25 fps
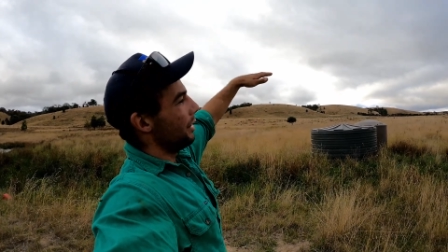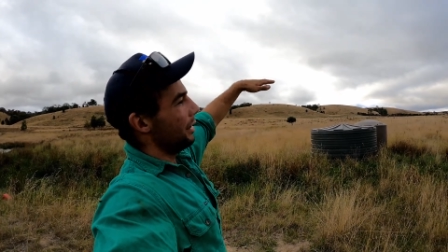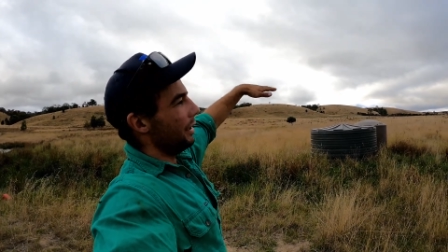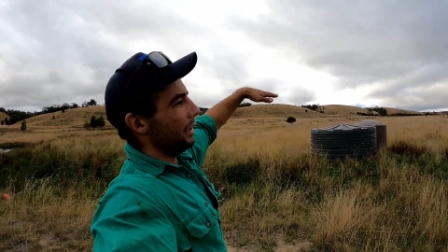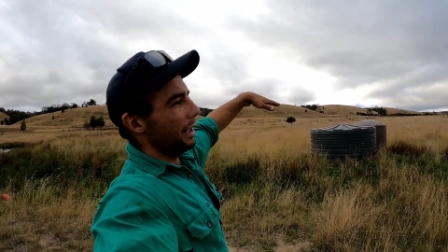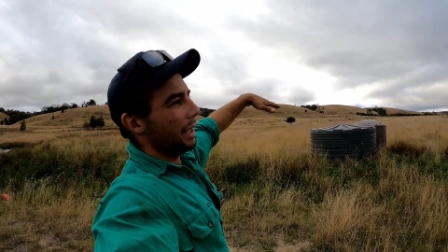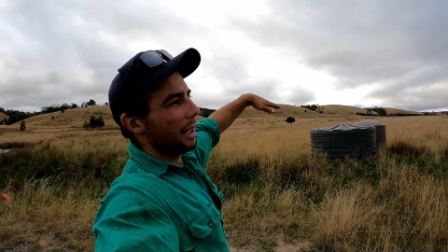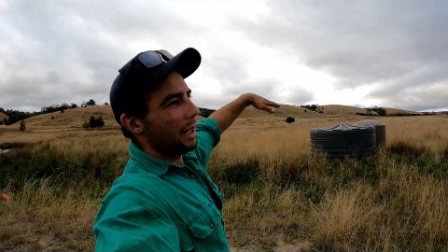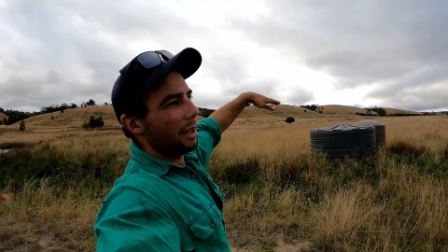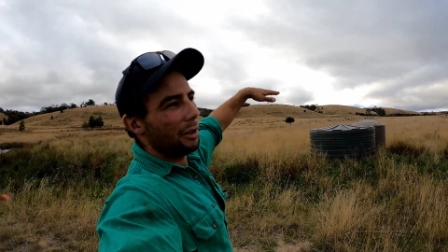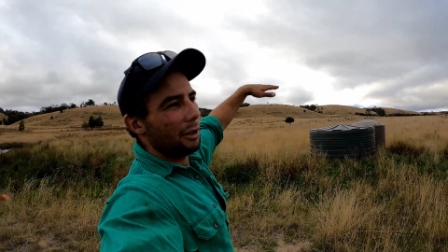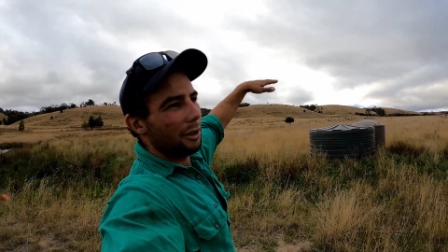
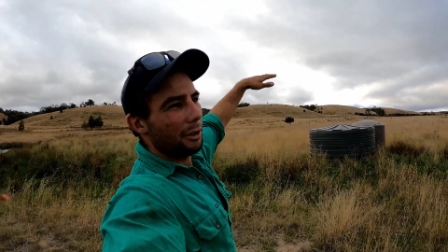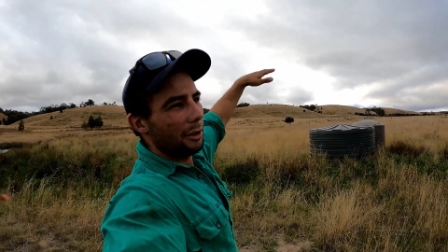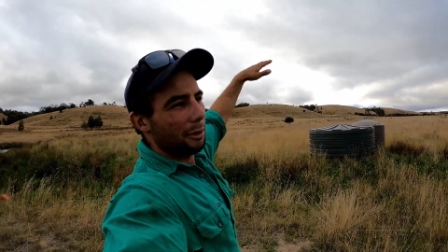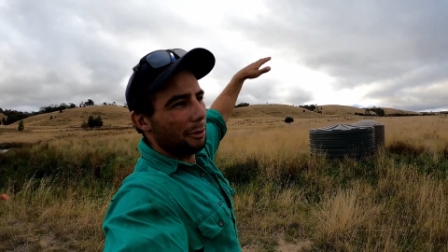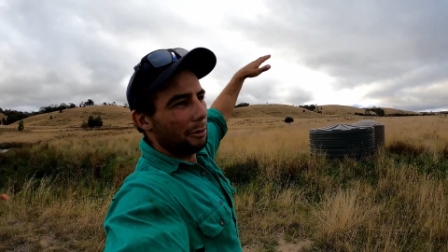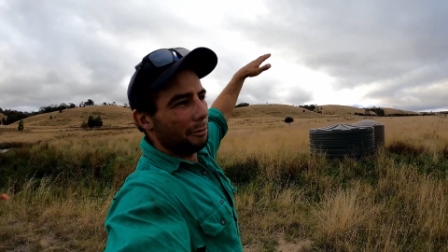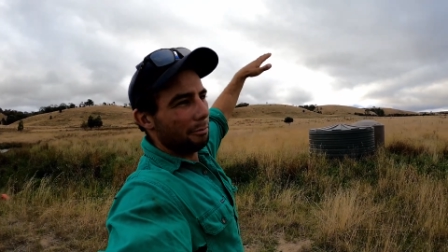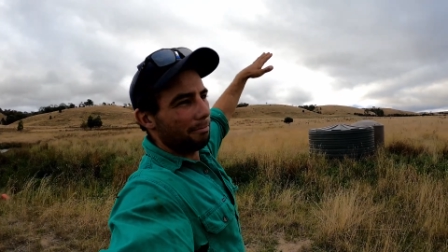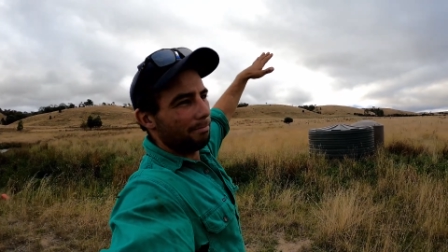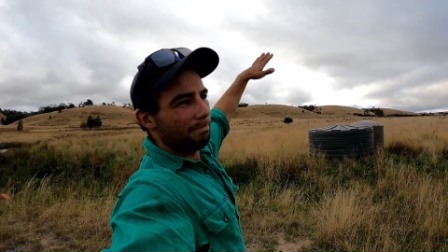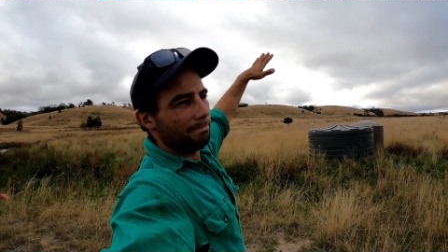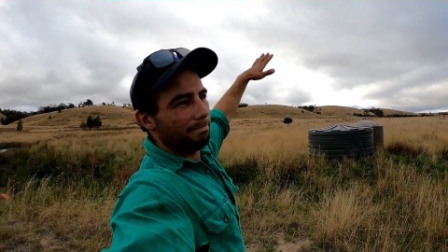
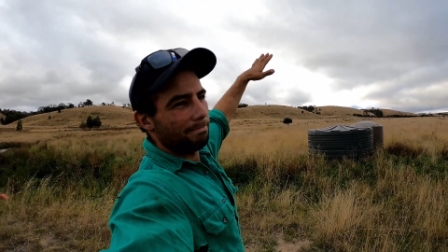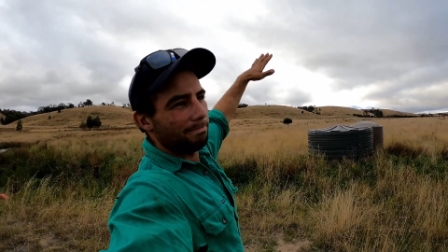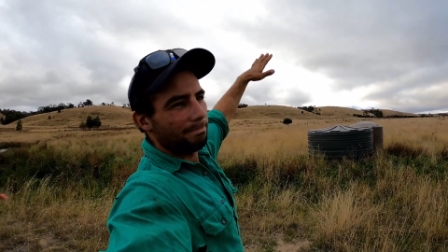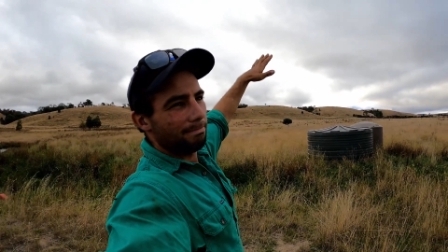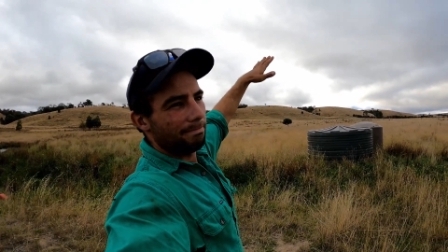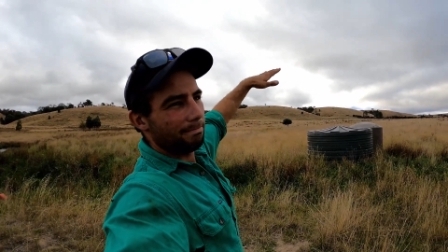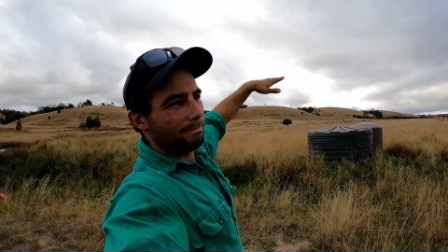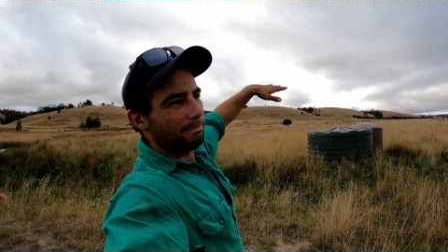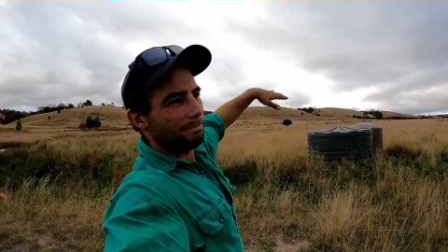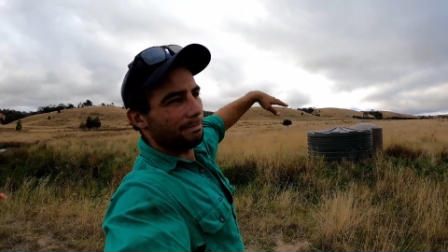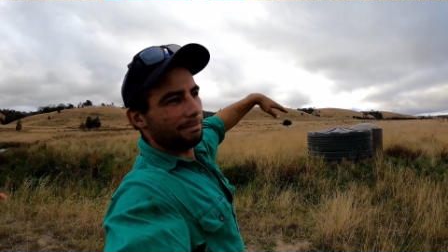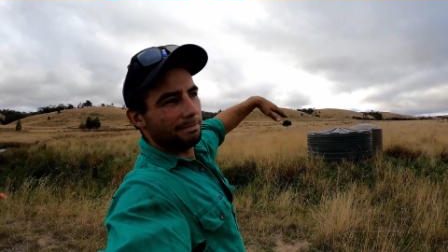
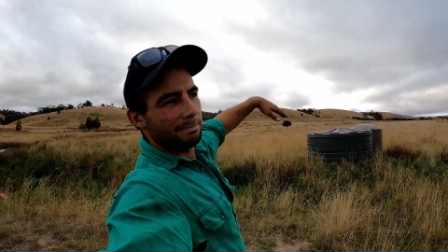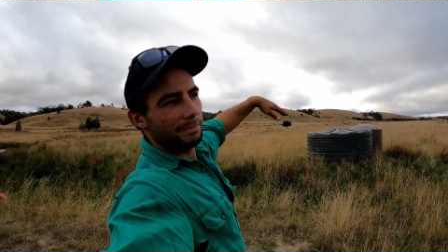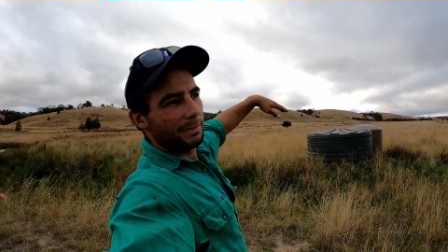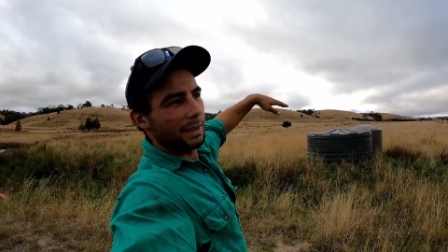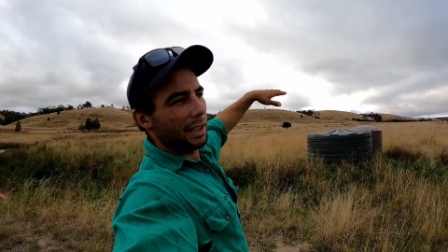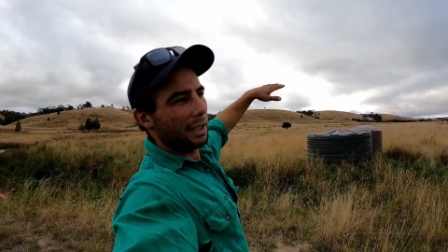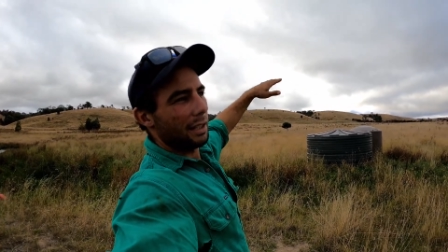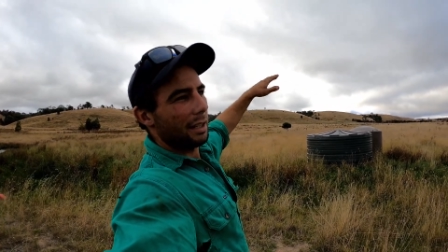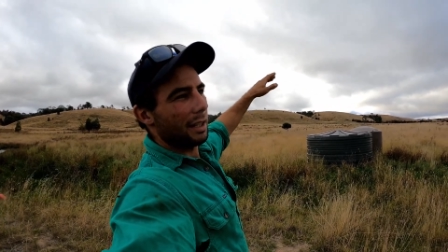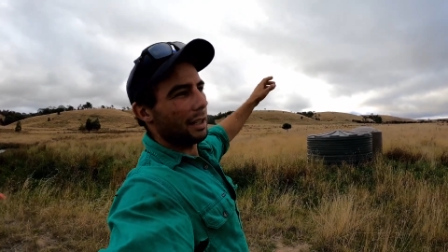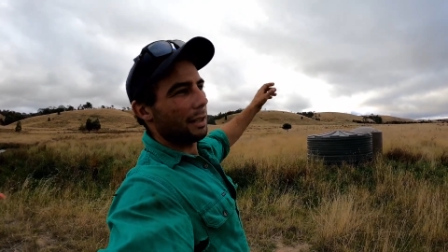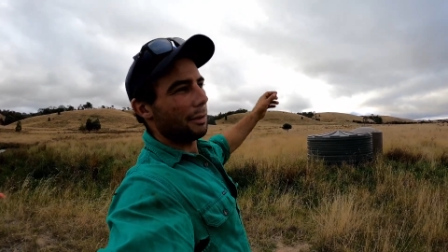
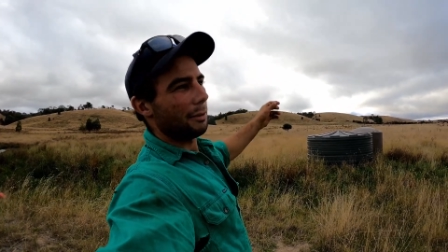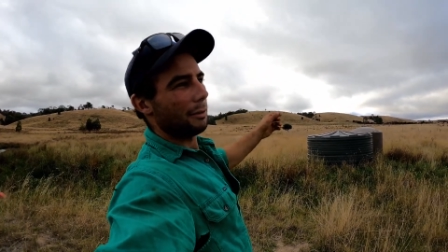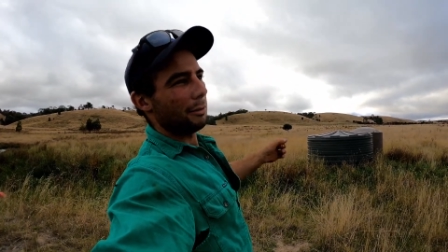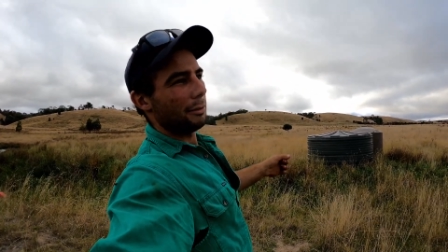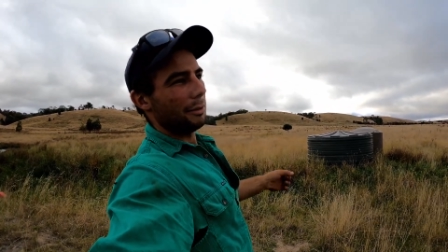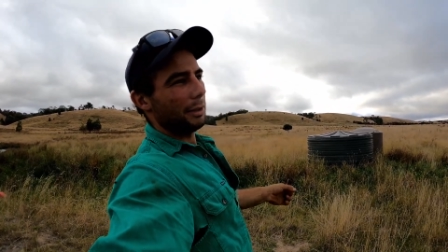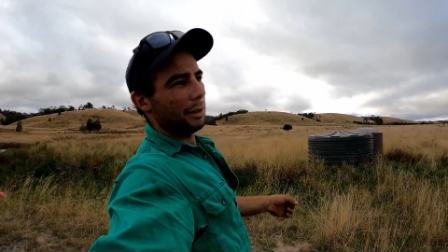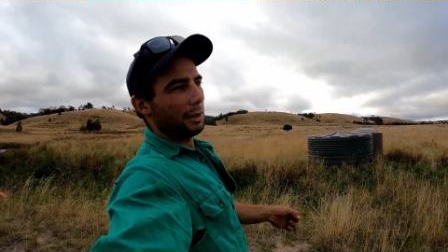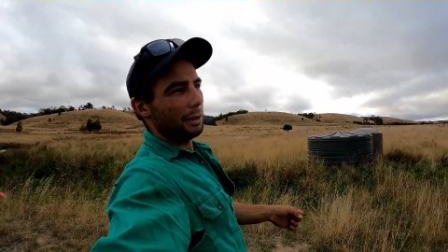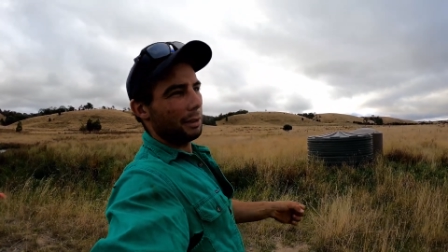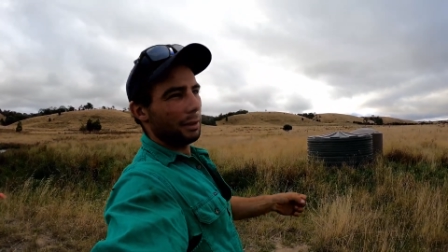they're like a